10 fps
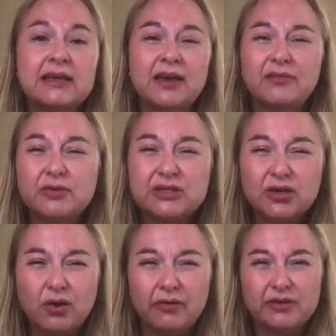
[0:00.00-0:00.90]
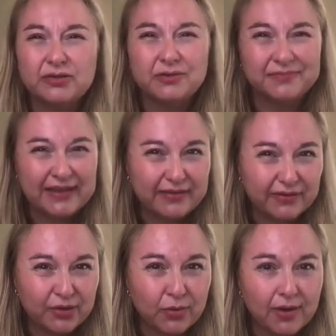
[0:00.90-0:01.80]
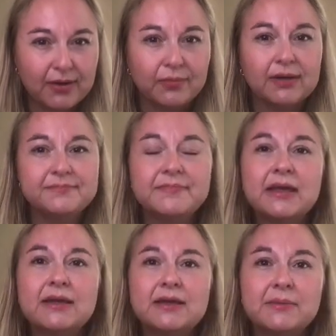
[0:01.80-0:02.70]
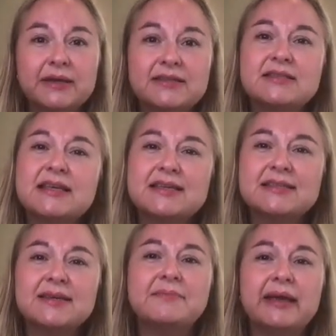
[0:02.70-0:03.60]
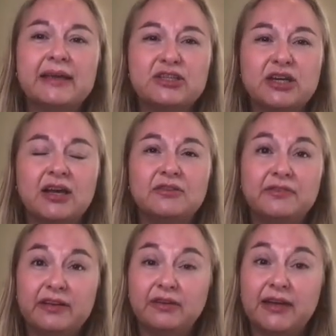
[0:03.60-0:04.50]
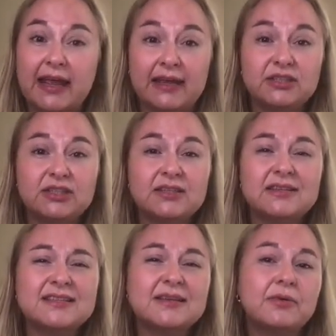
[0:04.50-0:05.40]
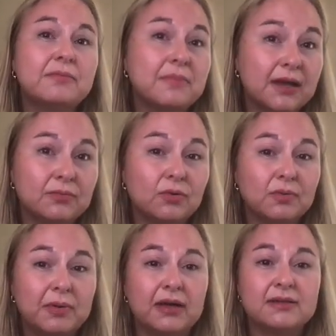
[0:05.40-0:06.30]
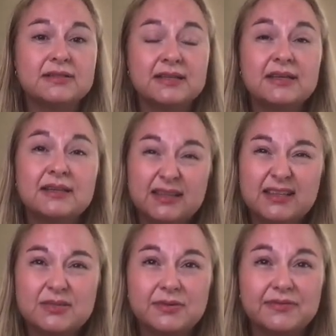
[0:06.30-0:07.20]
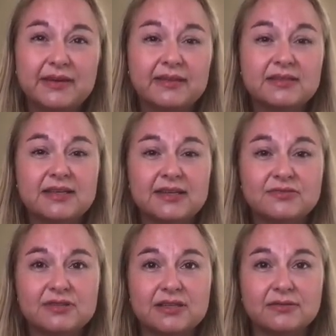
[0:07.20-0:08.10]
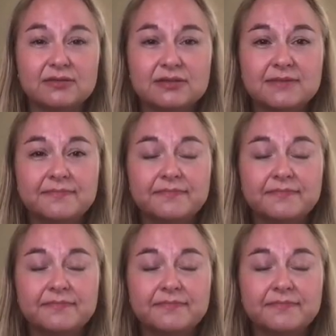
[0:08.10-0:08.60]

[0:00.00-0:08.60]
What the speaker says: Avoid a corridor, even a quiet one, because this can make a child feel on edge that someone might walk past, and this will affect the test results.